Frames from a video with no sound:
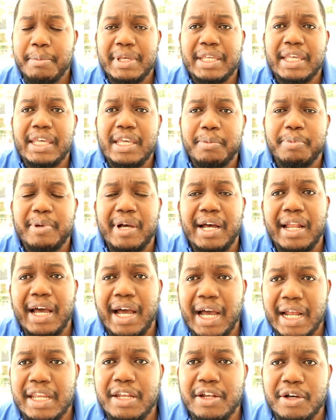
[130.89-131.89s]
you keep on
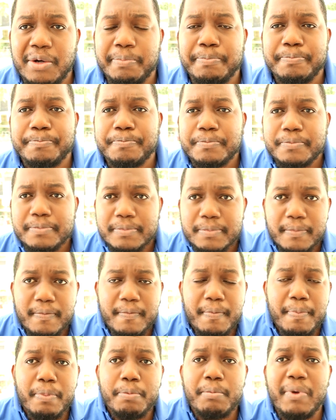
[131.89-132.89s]
adding up
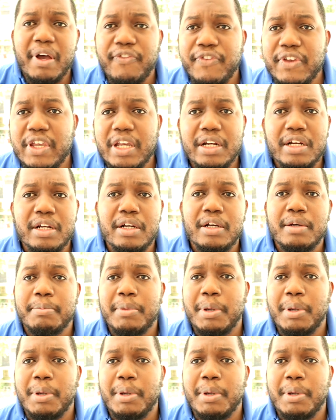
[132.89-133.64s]
my failure,